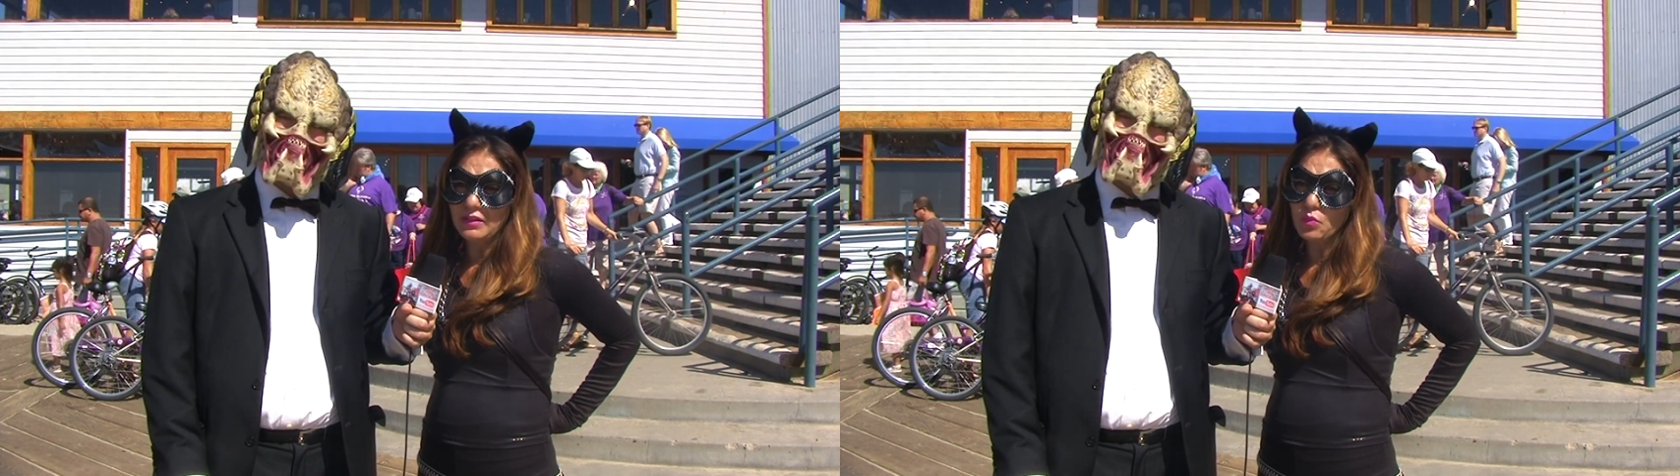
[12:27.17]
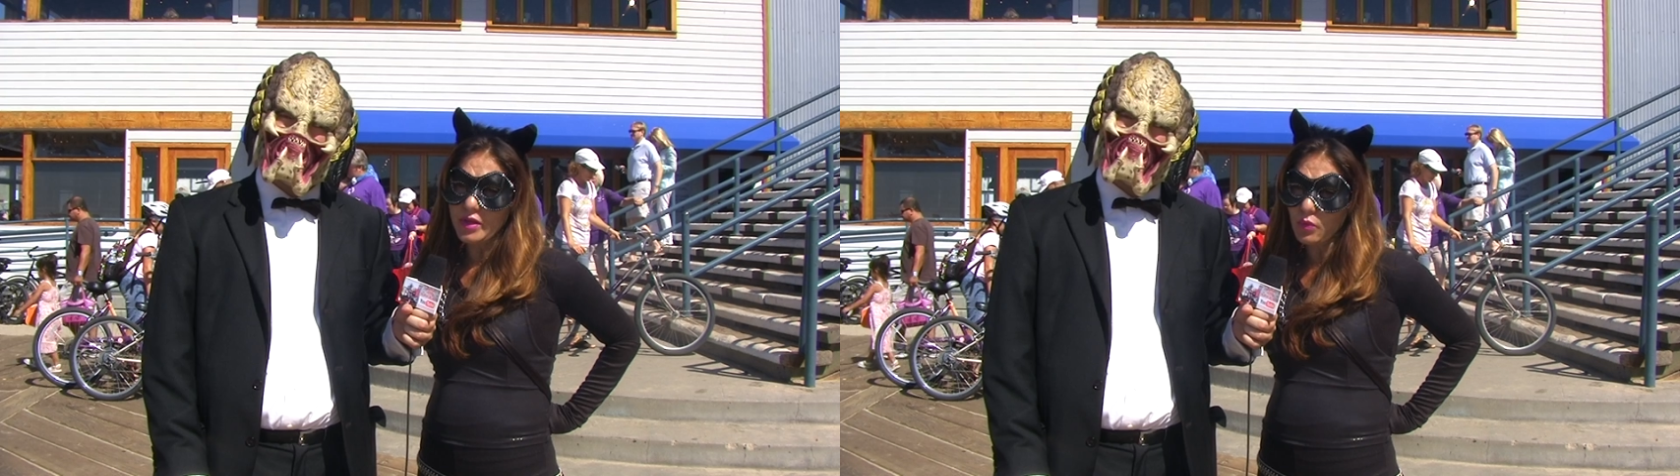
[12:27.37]

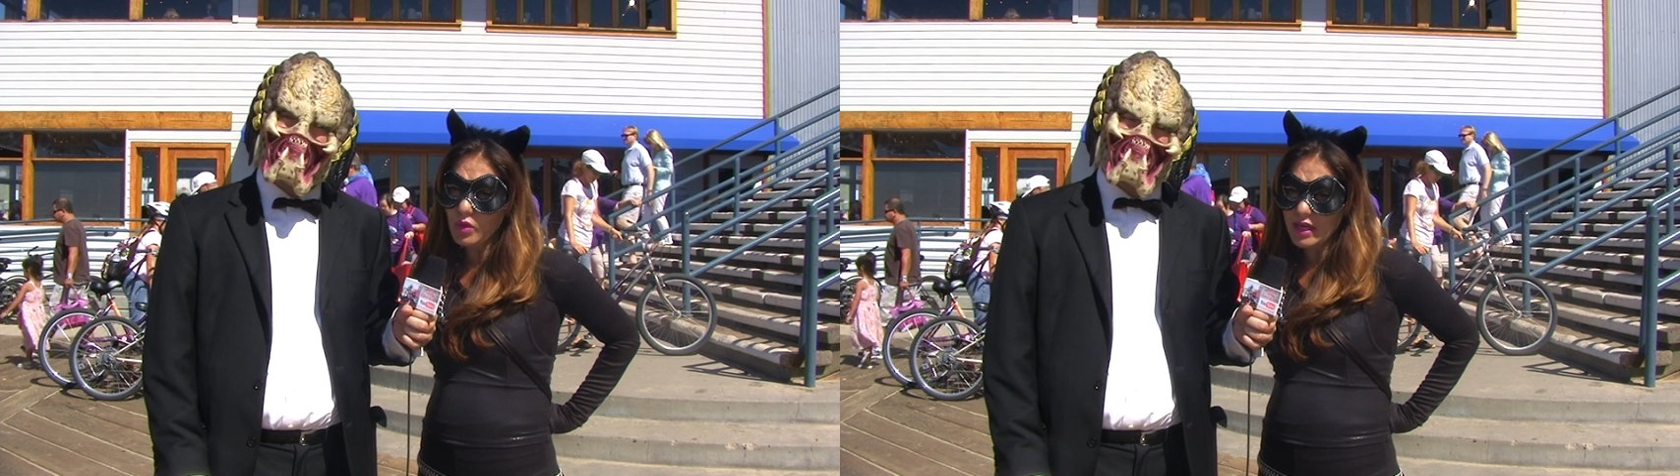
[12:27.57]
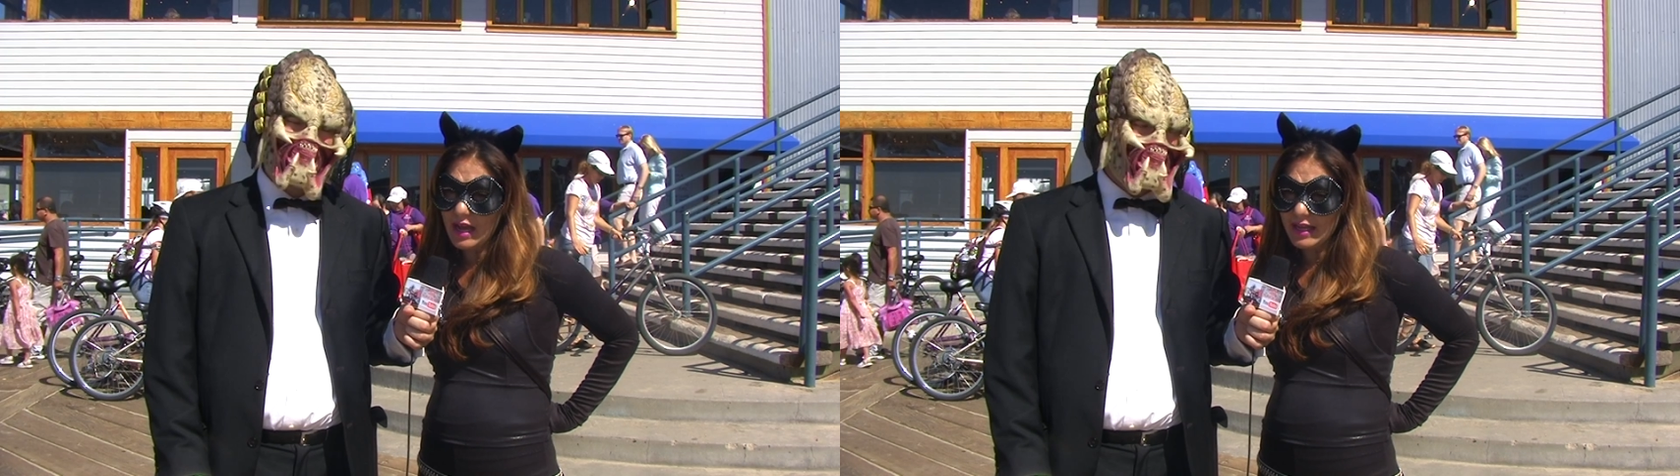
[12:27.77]
And we
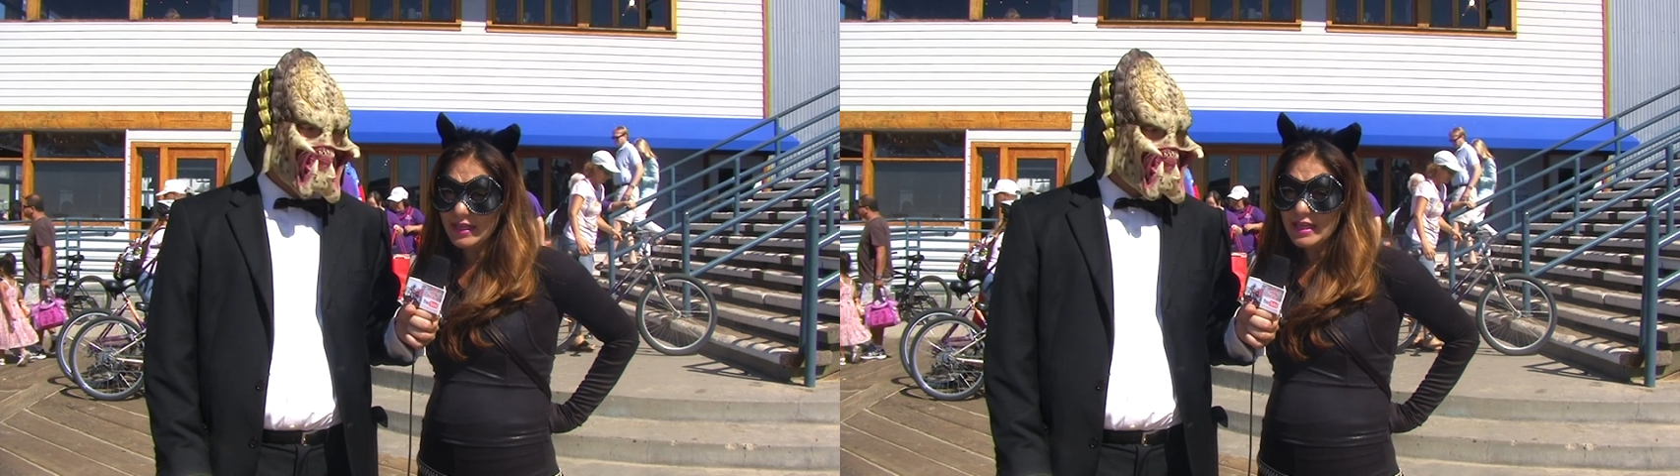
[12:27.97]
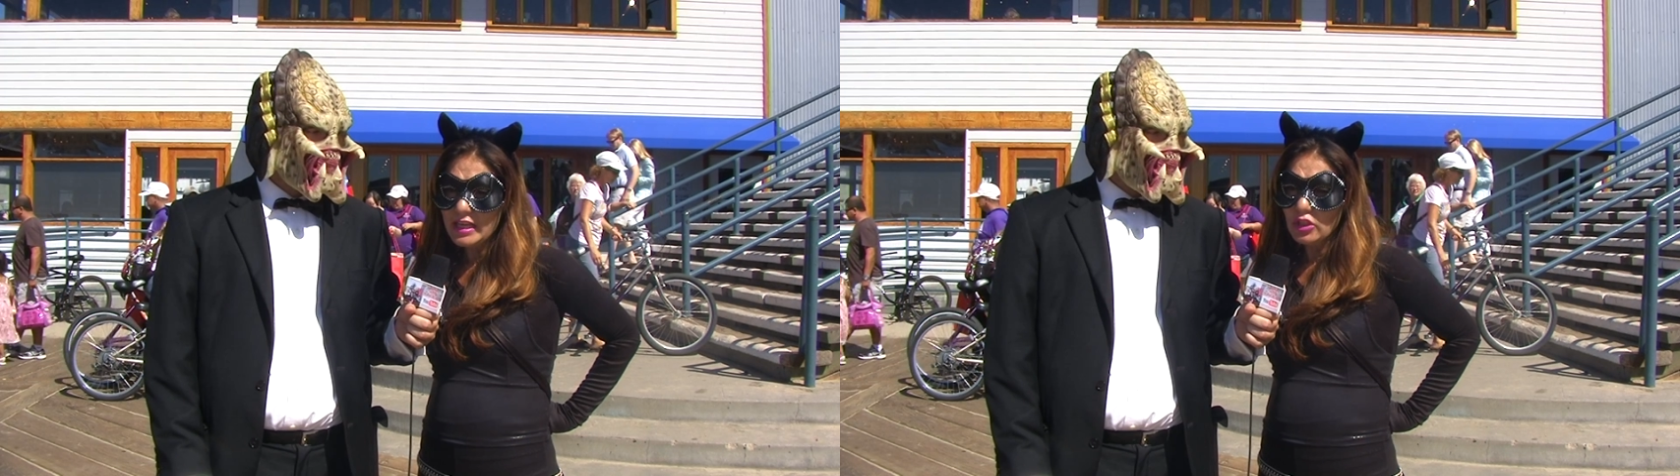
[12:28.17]
would
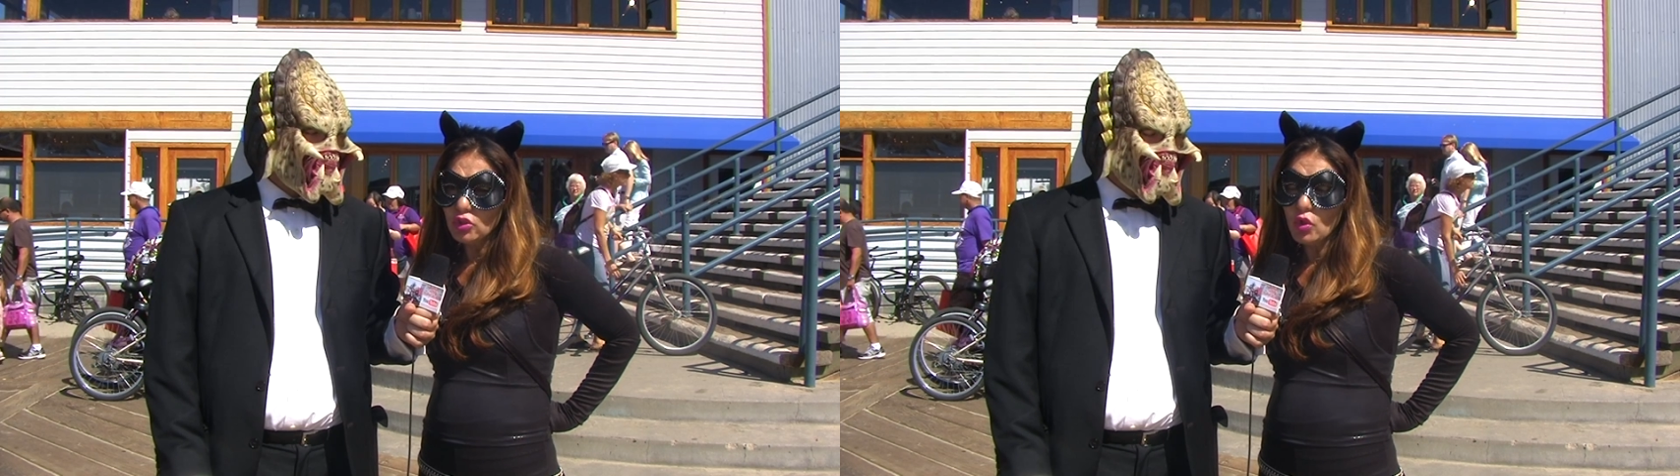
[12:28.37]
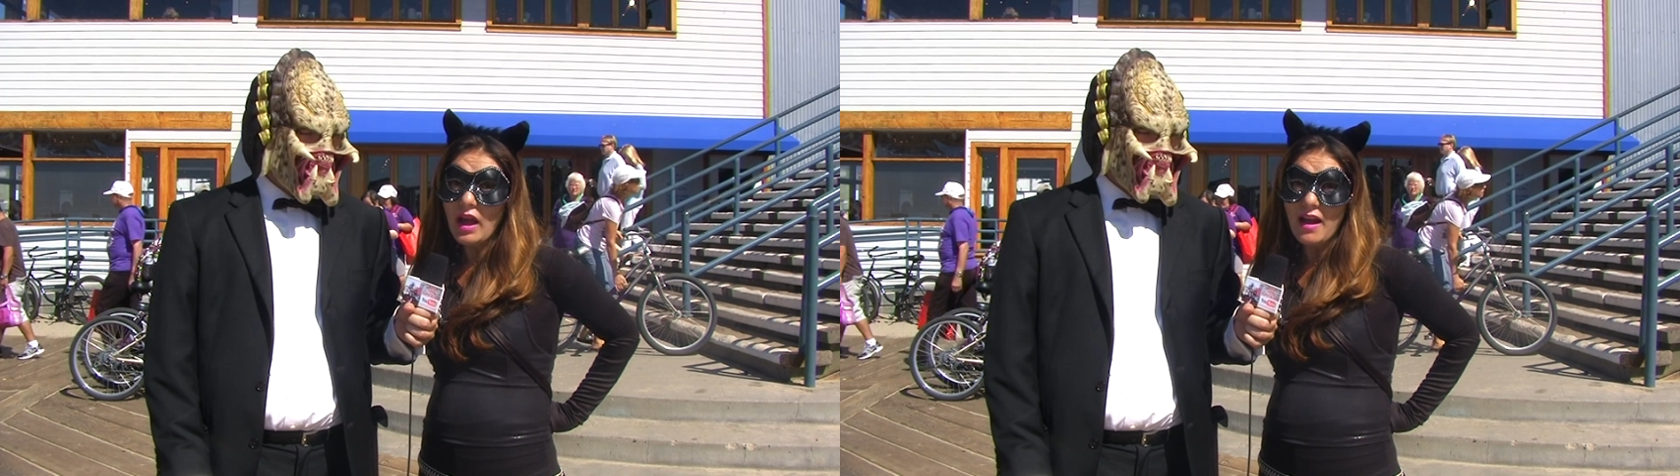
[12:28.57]
like
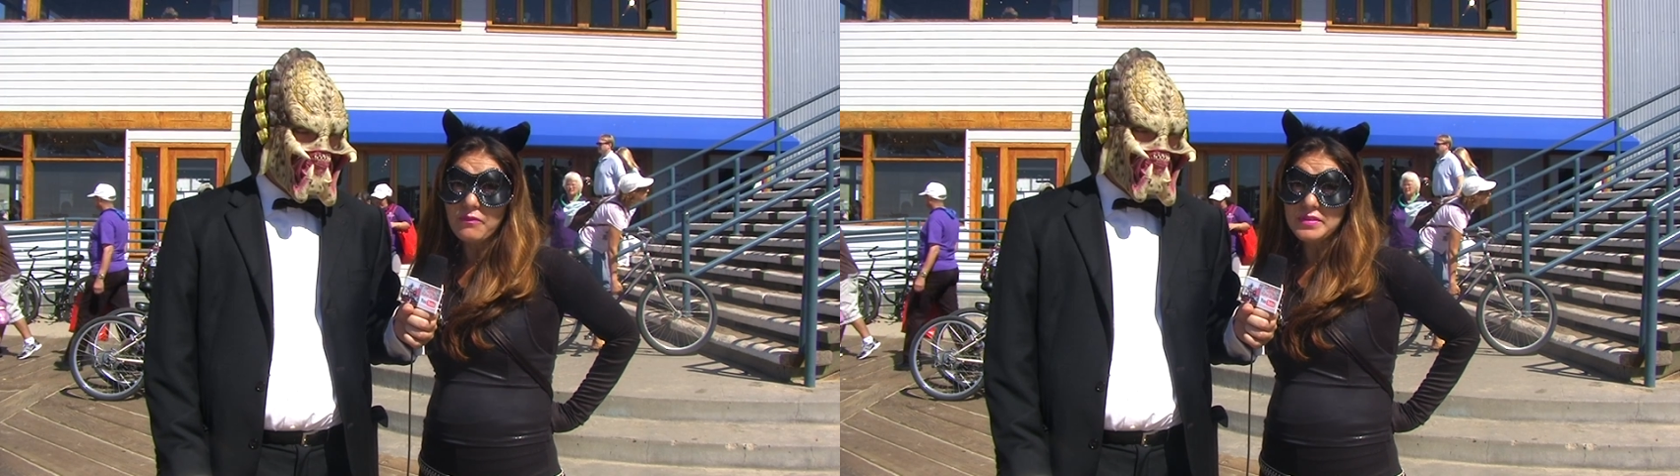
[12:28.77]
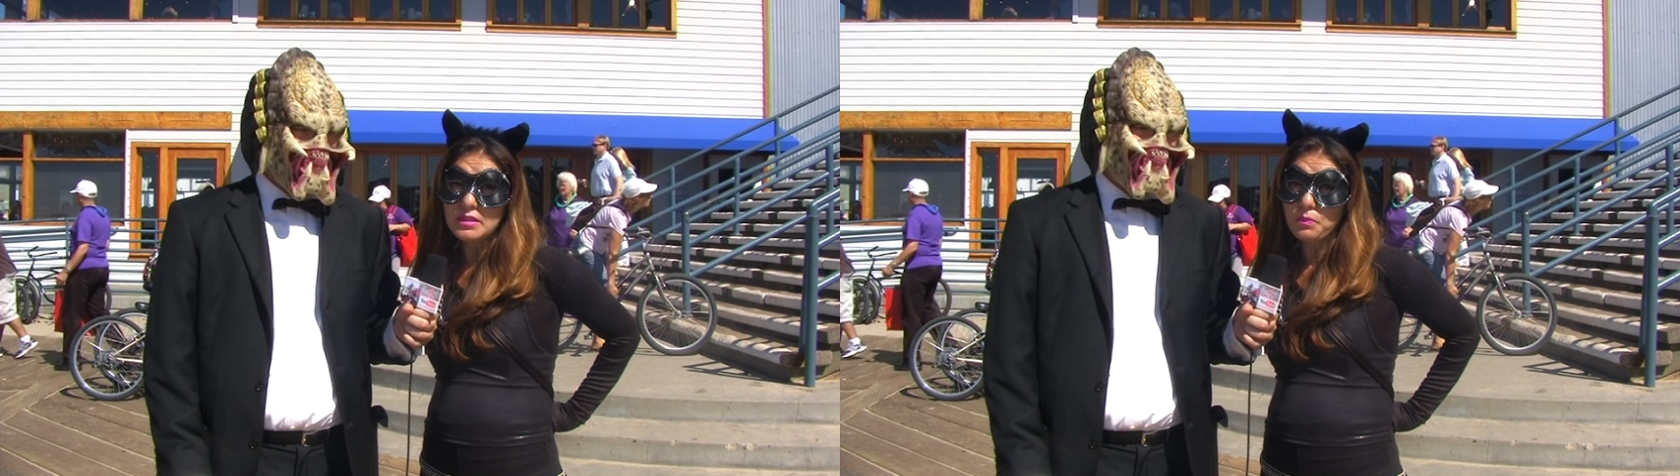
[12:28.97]
to have
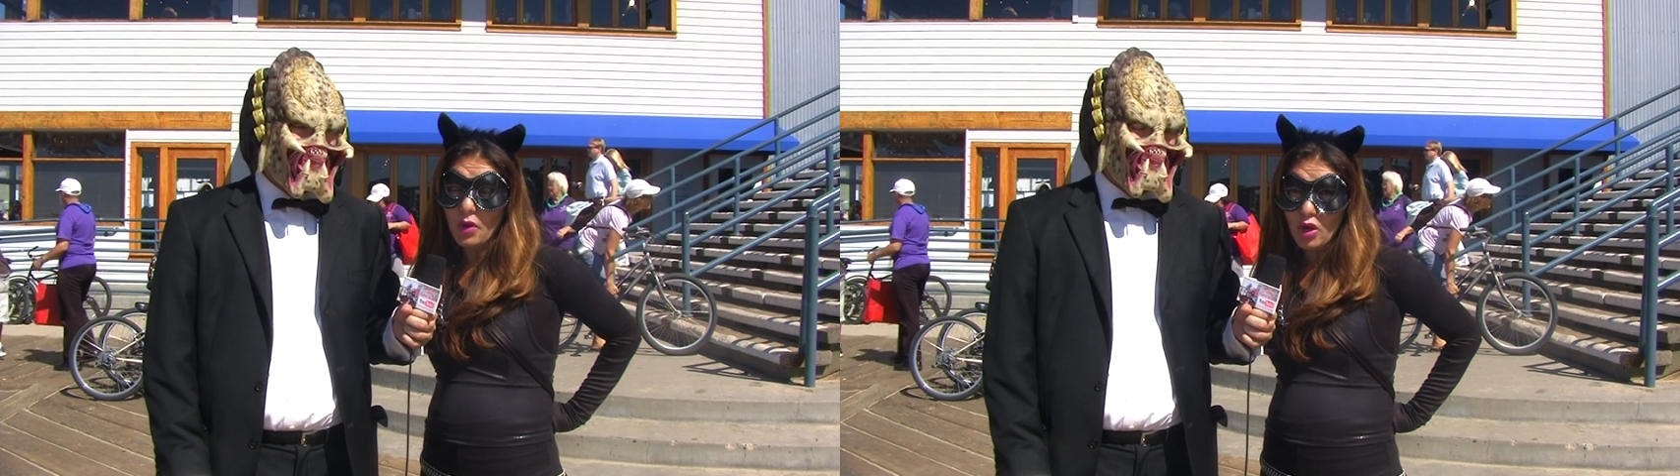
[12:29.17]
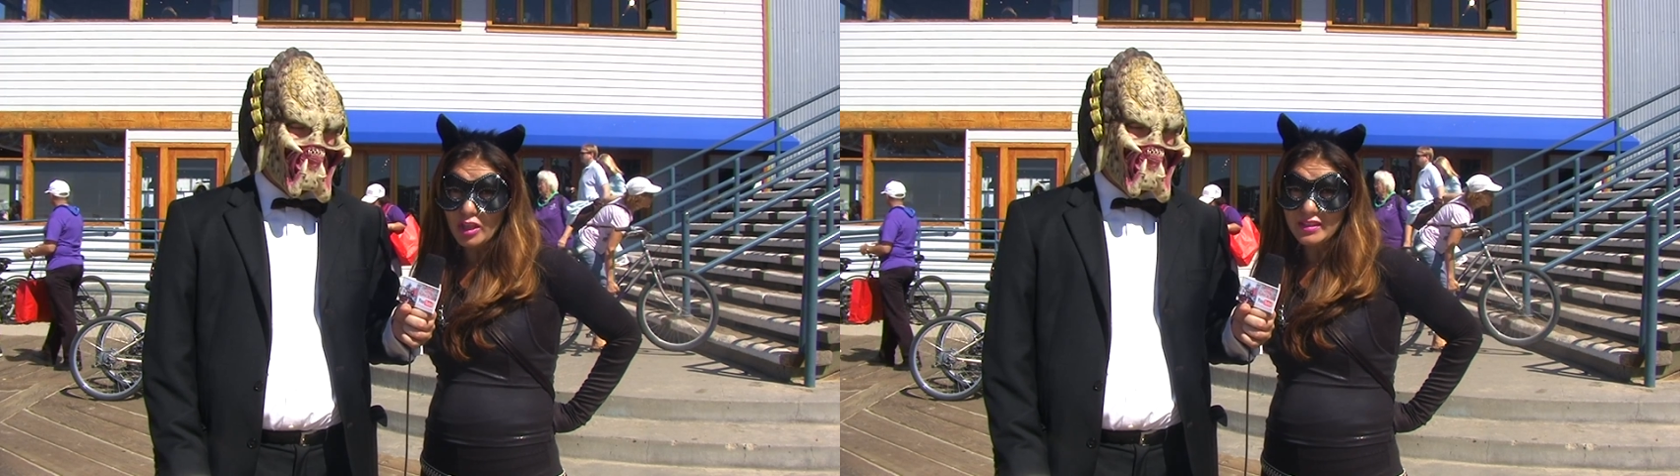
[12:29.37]
a
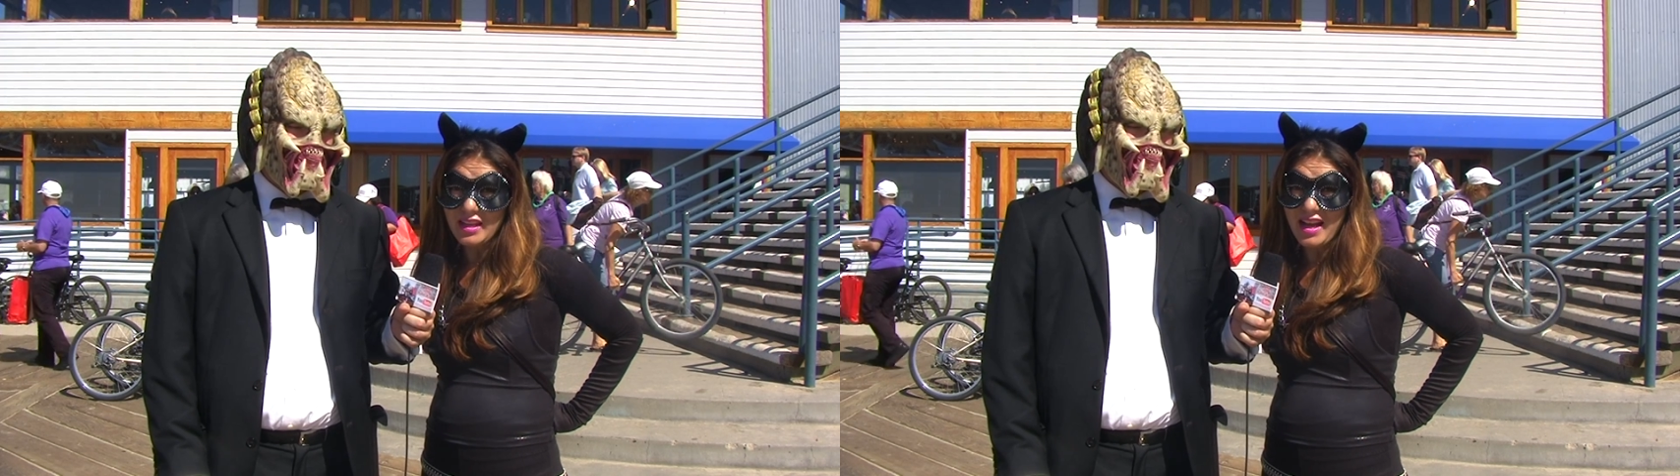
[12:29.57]
spot